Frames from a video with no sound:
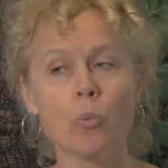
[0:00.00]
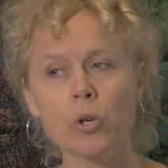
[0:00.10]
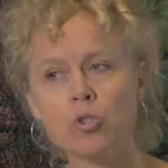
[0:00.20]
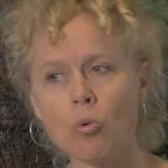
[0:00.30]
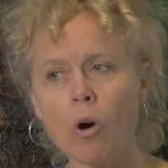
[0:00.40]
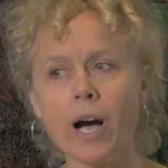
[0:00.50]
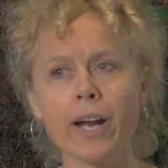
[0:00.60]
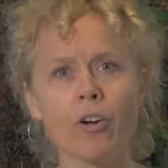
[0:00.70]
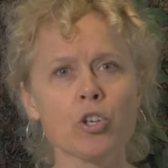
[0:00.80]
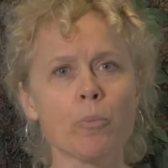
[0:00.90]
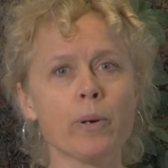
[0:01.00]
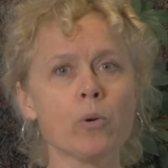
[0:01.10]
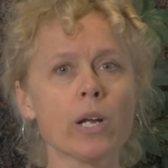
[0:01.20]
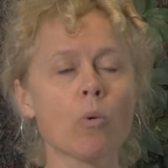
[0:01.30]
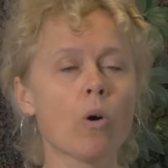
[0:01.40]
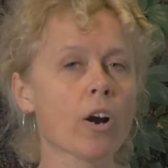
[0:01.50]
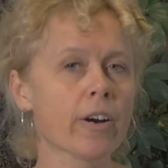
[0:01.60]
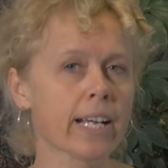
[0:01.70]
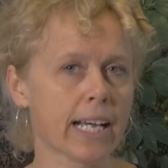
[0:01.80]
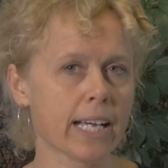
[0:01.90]
which ride on your building
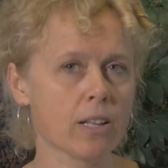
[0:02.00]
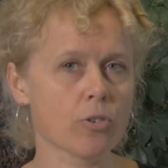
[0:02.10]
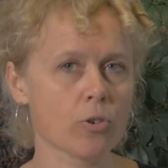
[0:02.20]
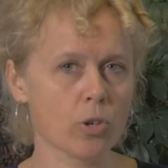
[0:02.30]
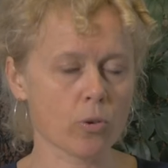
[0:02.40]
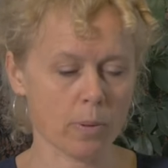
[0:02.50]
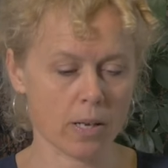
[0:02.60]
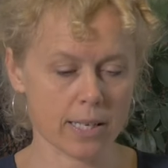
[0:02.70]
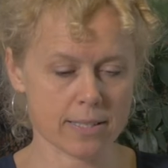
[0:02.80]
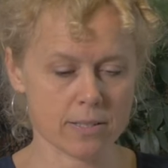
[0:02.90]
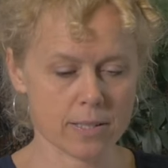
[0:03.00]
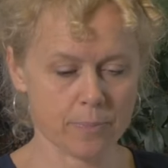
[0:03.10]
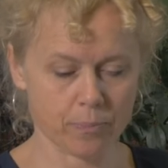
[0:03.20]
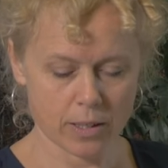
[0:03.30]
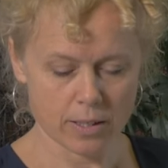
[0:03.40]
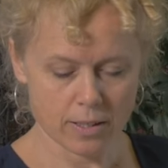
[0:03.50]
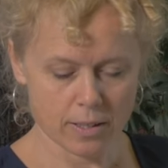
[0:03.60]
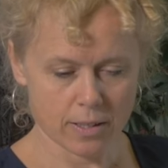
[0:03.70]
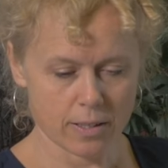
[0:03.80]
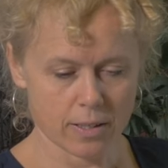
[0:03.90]
wiring and through your appliances.
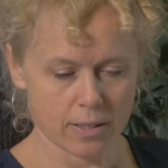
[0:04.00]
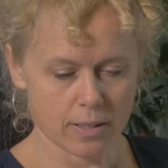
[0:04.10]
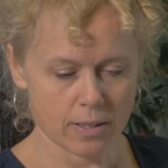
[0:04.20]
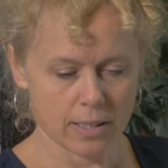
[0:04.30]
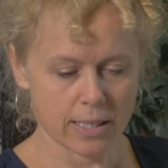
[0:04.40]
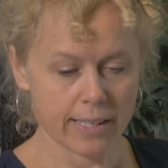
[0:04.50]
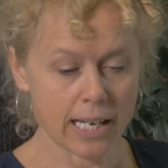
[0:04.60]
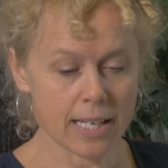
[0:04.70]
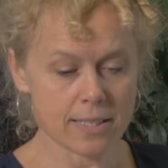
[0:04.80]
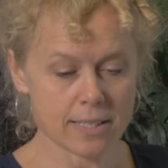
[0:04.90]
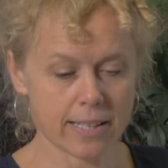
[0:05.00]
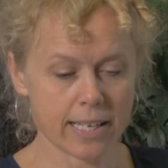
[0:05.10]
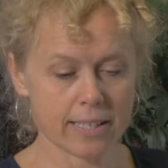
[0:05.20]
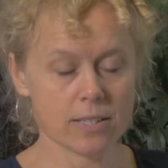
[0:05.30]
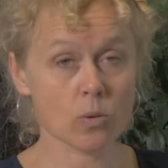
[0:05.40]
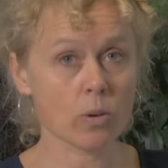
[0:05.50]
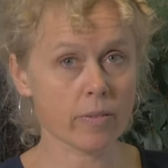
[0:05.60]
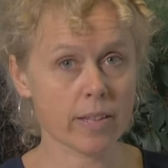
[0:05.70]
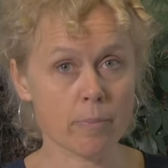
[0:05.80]
And the answer to that is all of the